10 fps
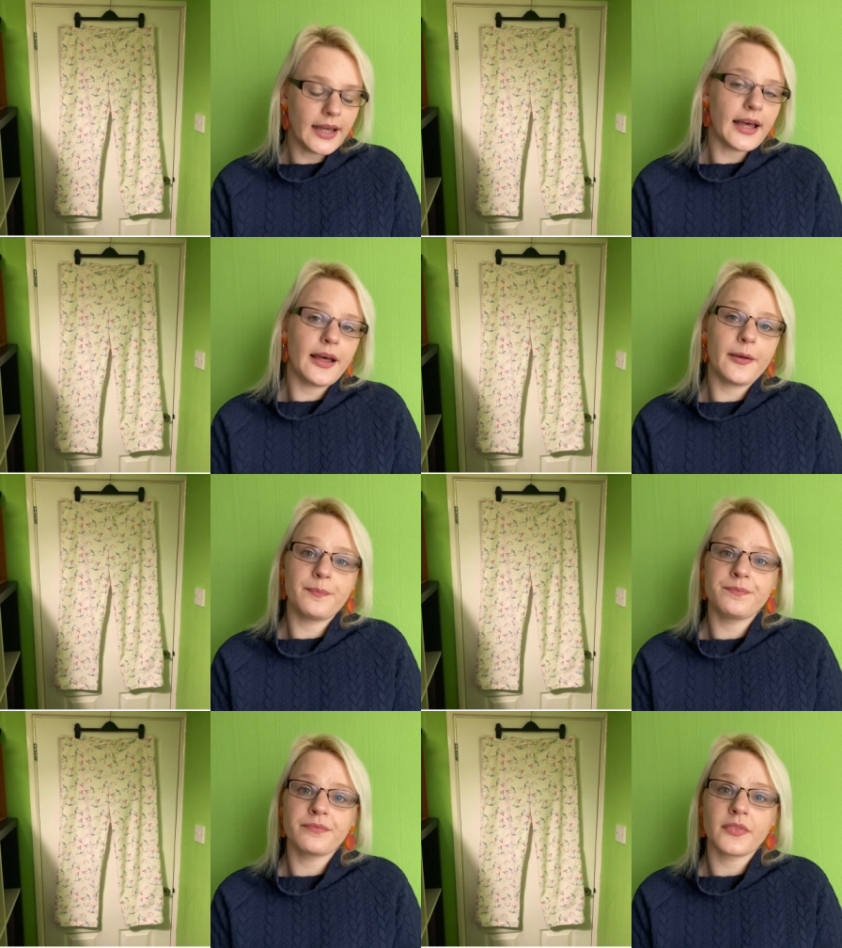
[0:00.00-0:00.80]

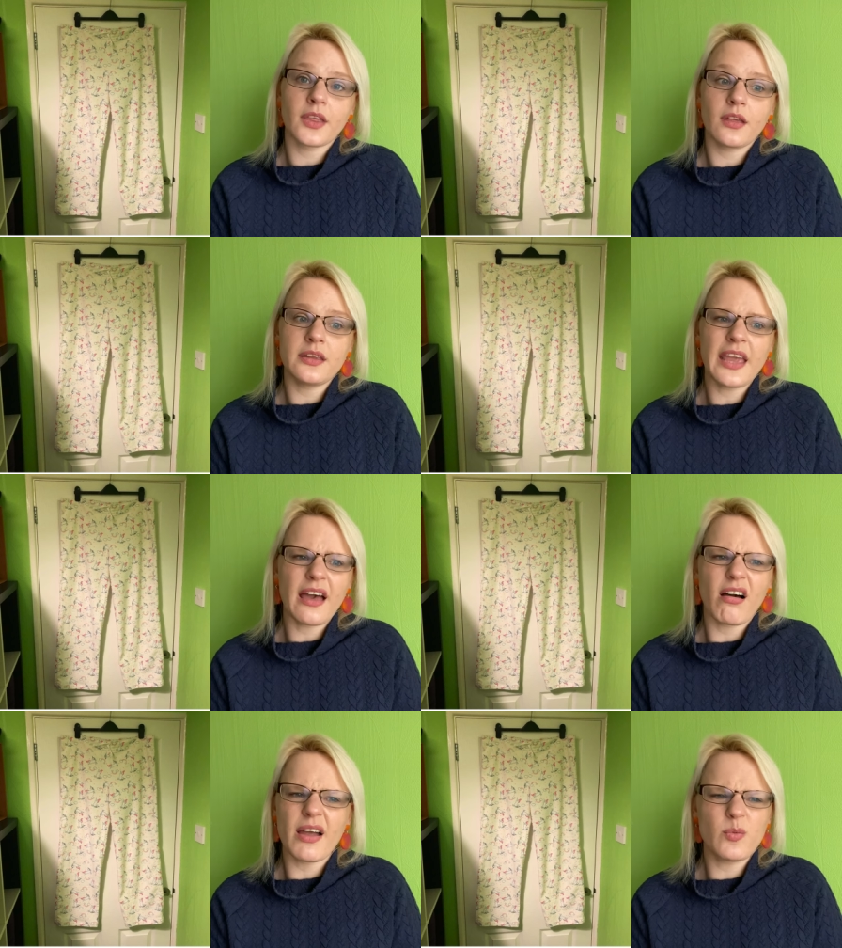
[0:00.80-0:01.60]
Um,
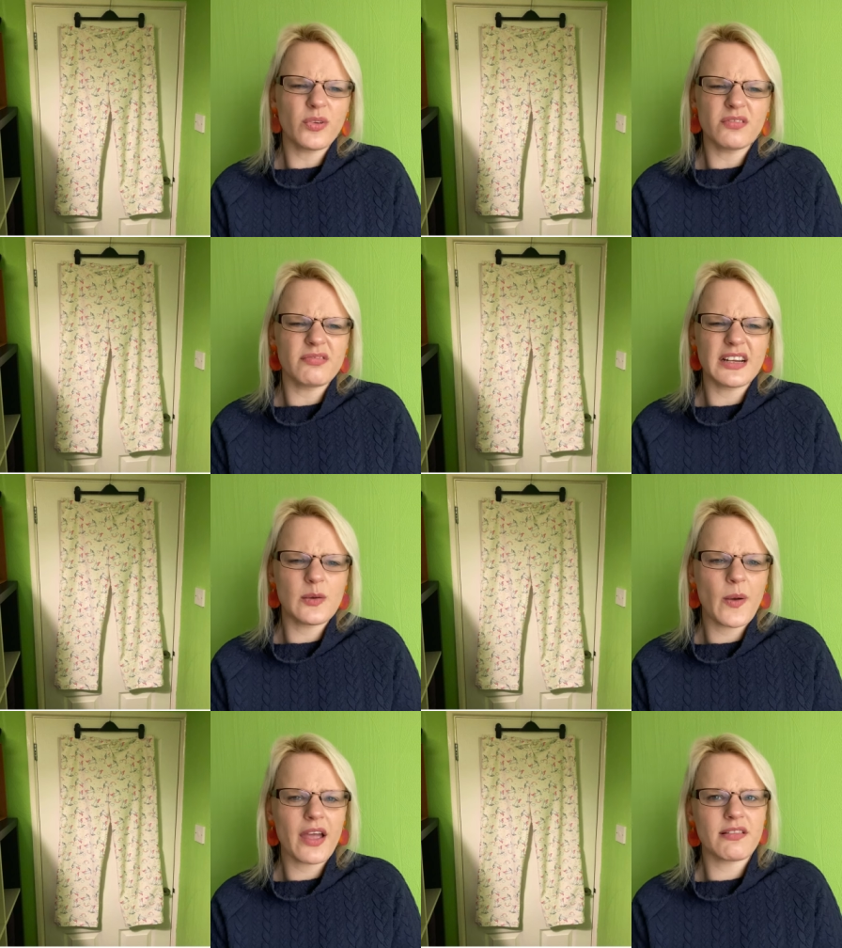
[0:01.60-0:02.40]
yeah, I wasn't really
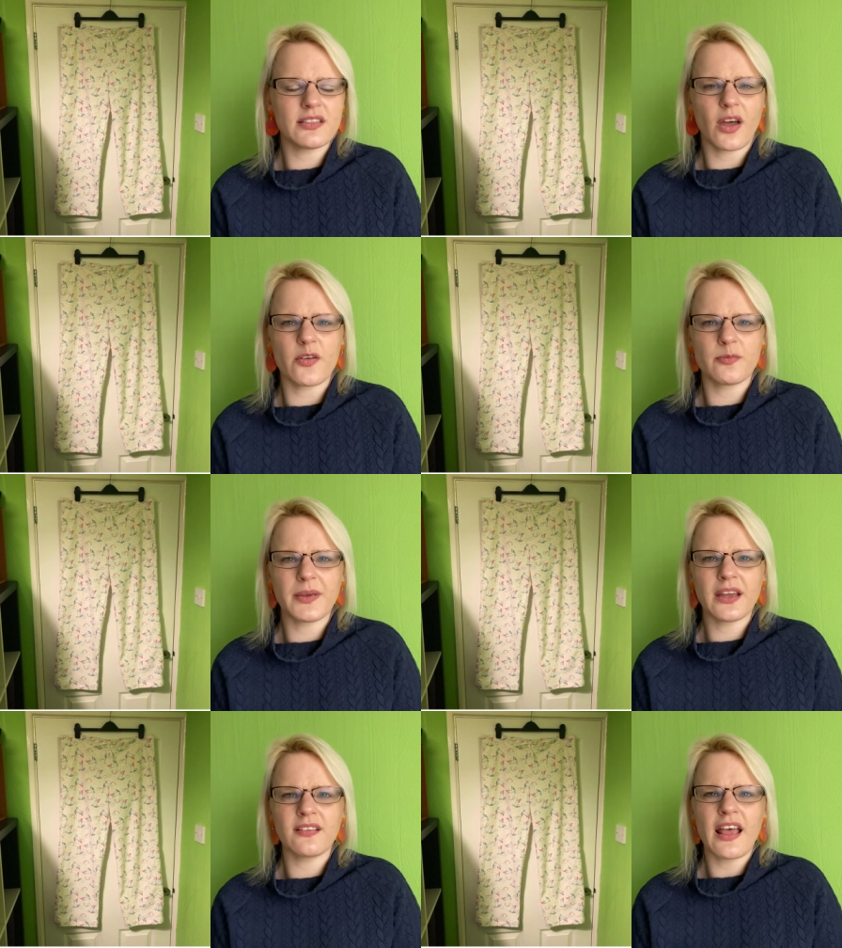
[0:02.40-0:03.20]
wearing those
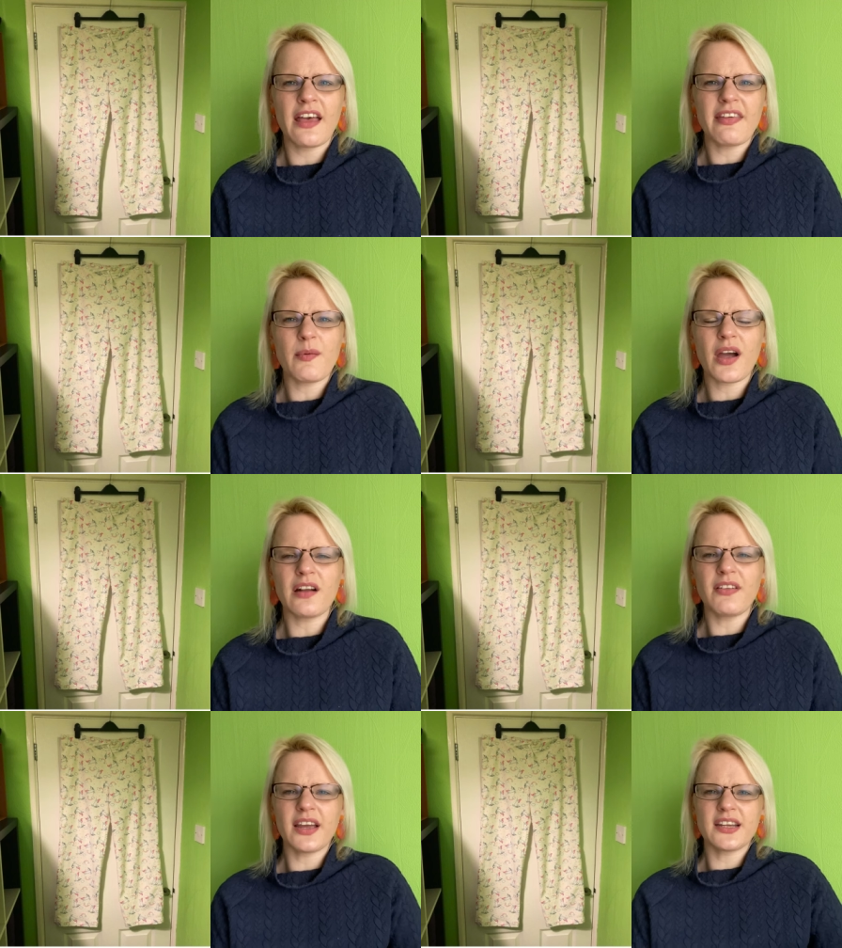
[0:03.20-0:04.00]
because they were kind
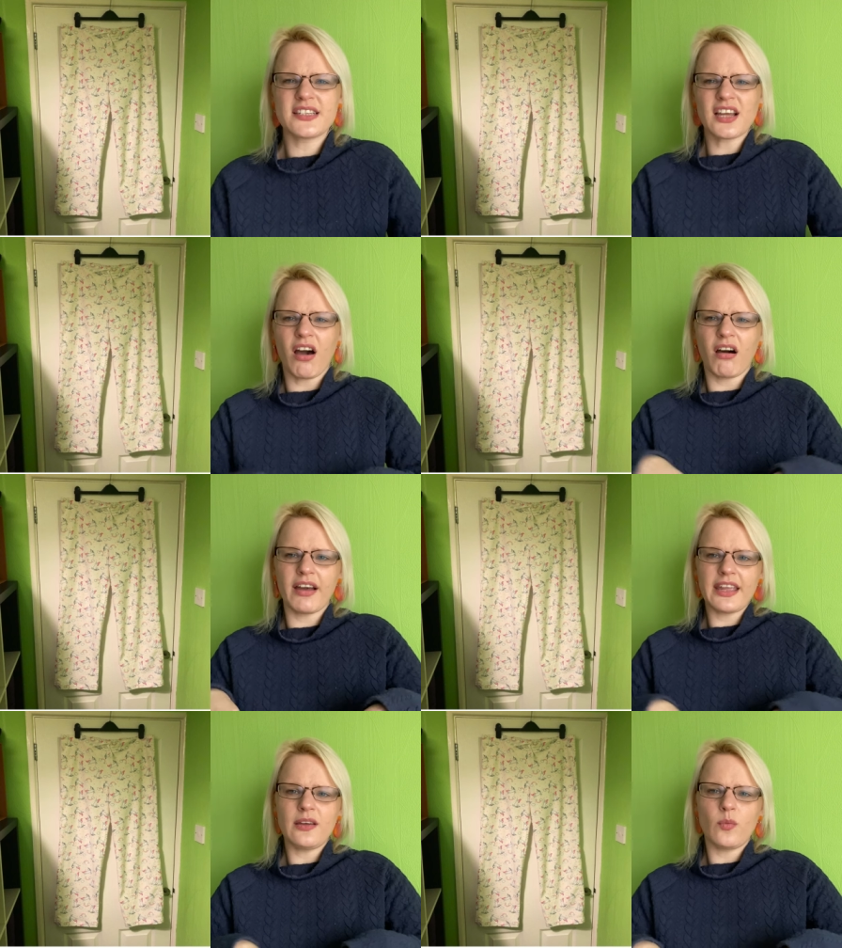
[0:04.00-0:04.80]
of like a
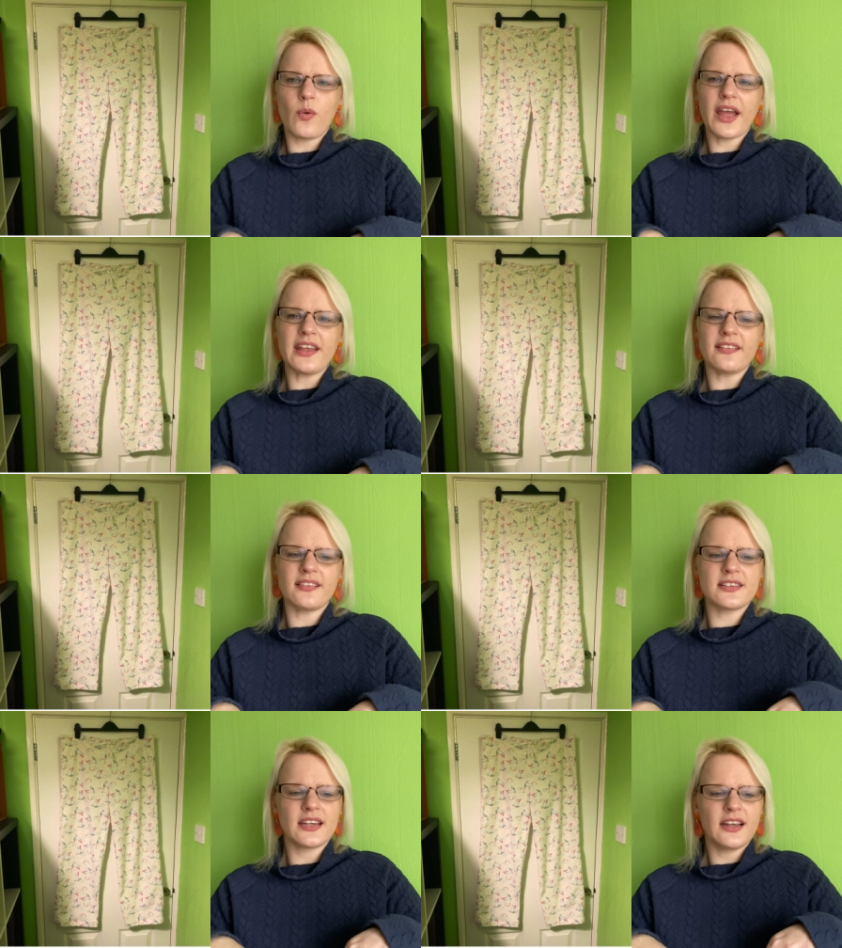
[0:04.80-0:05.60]
tie waist